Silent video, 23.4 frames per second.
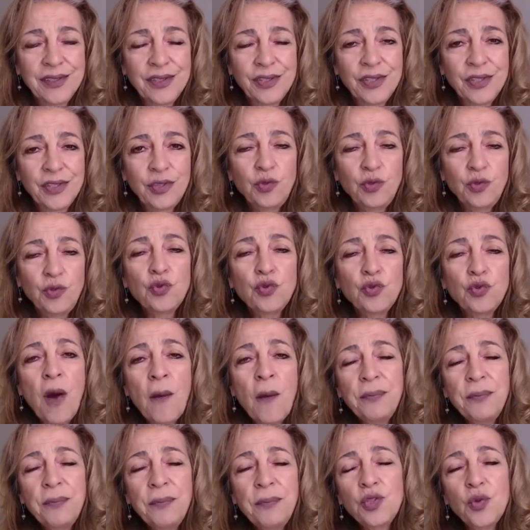to drop
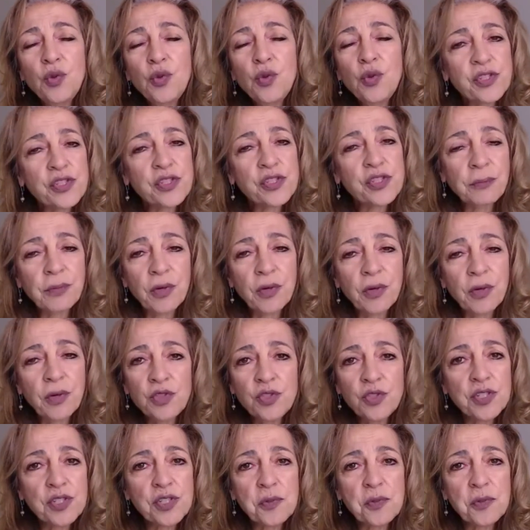into our
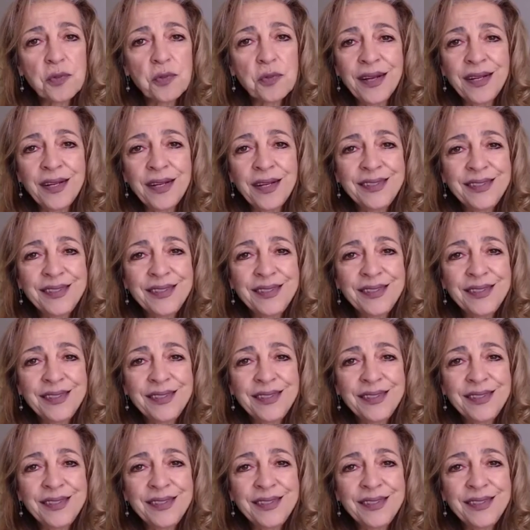subconscious mind,